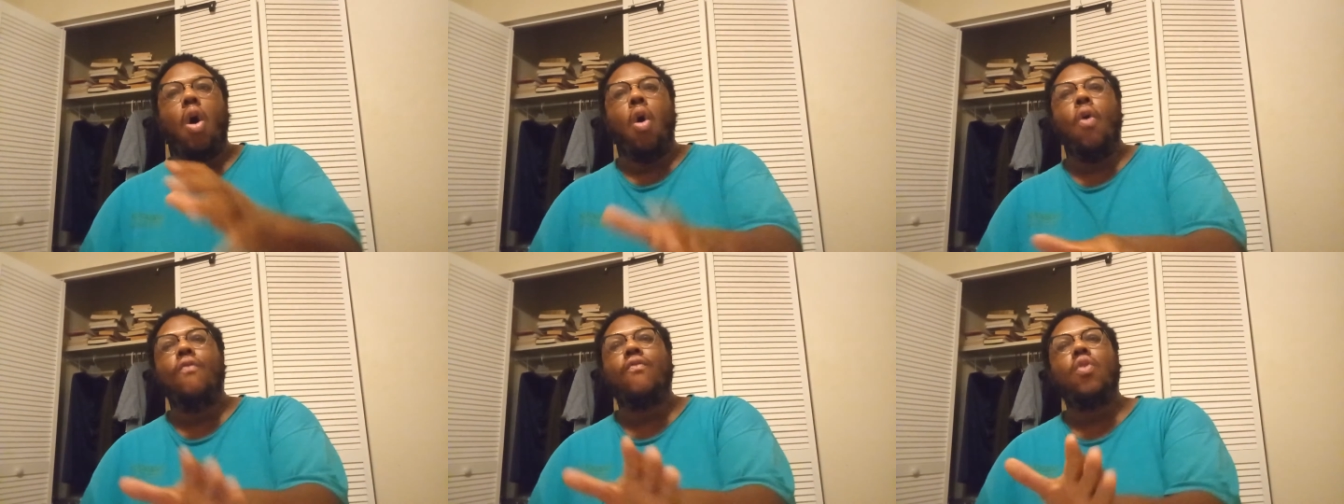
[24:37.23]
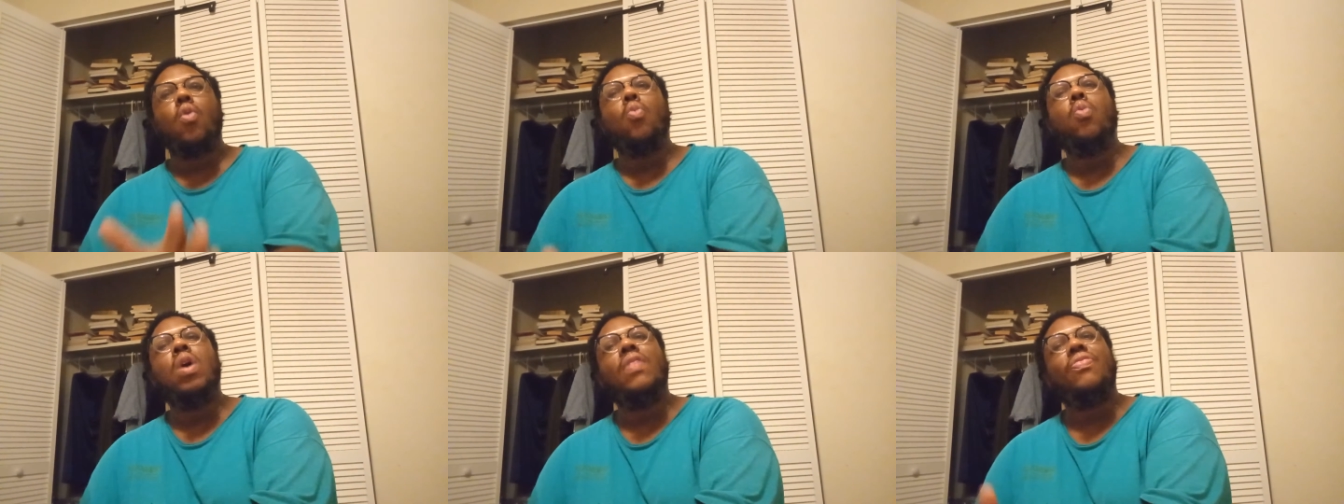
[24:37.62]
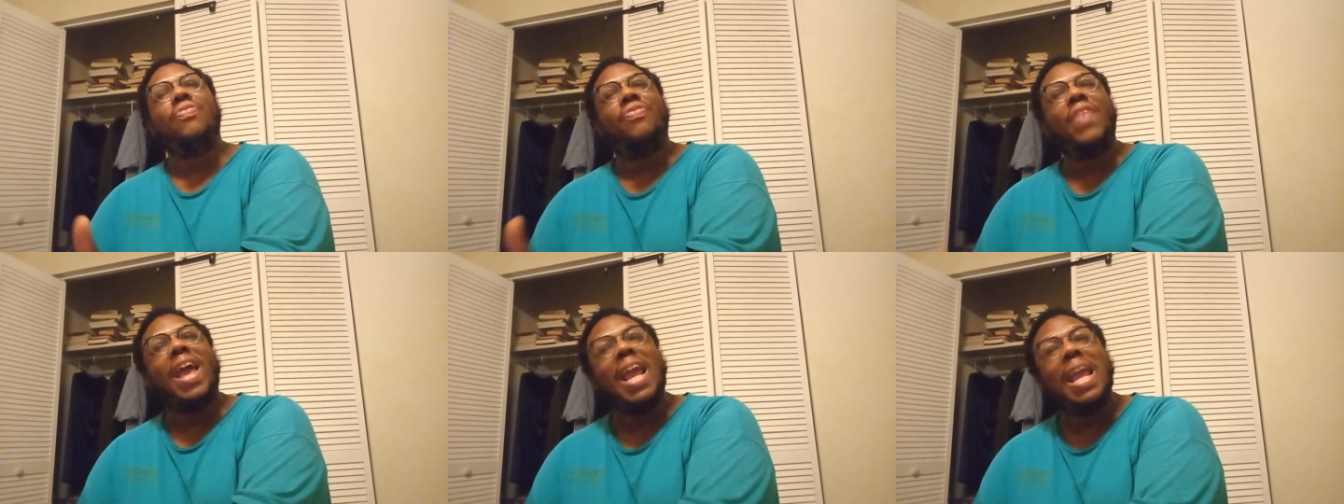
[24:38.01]
over
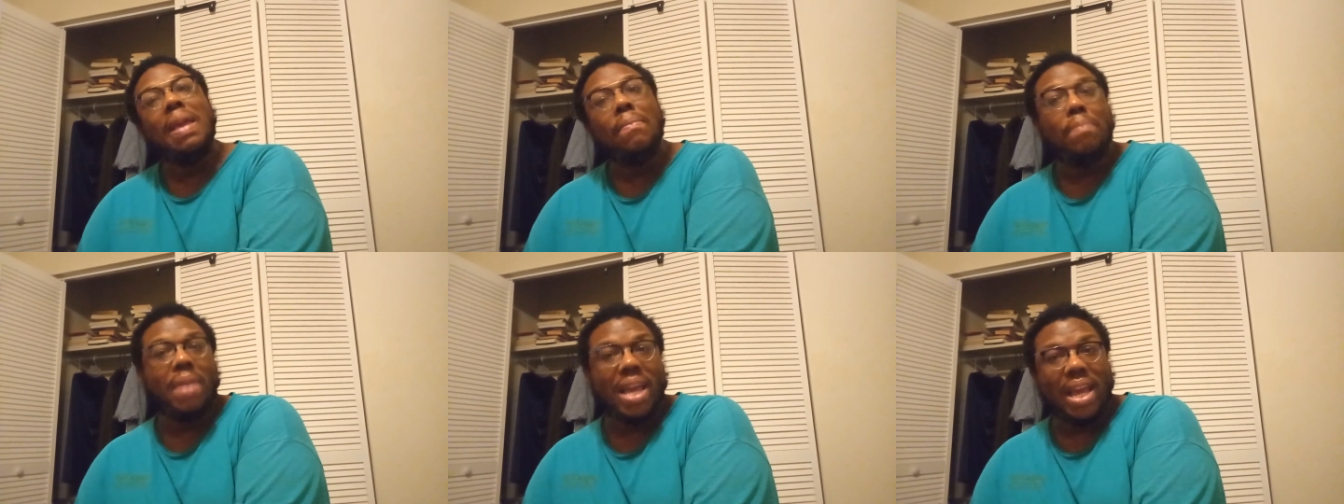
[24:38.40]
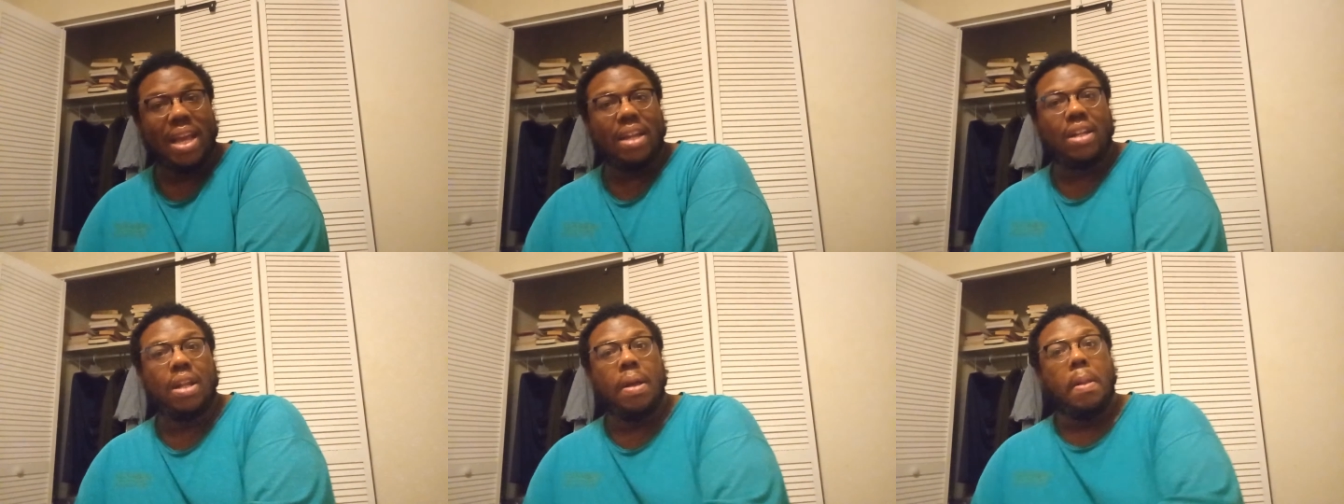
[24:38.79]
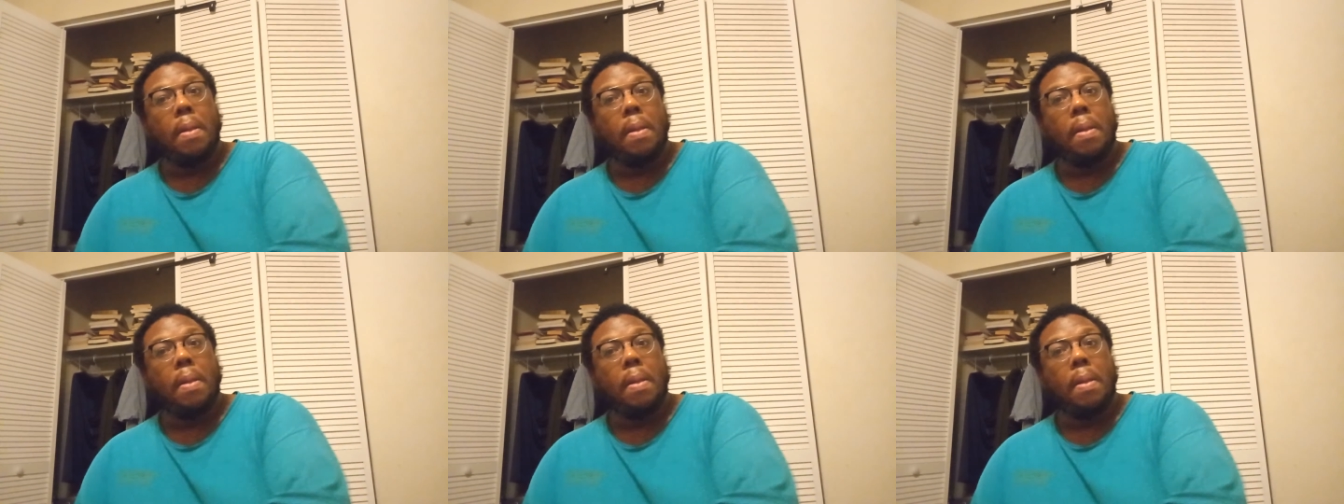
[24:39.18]
what they meant